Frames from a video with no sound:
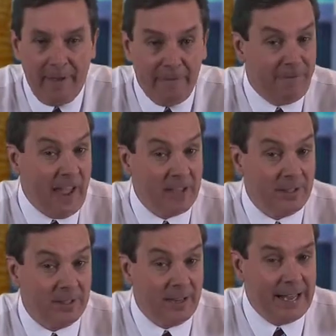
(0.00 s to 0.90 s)

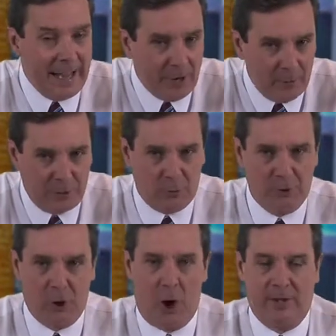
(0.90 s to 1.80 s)
fast and at a
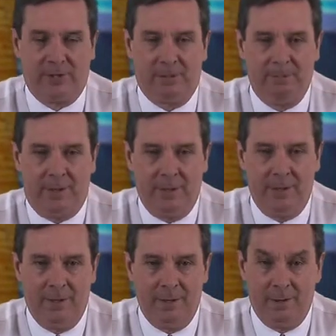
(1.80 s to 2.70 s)
reduced cost.
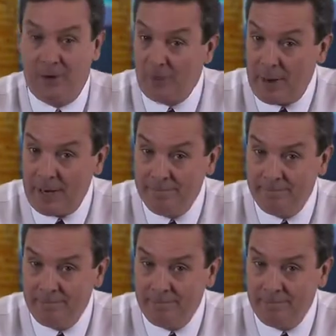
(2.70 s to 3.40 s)
Are you ready?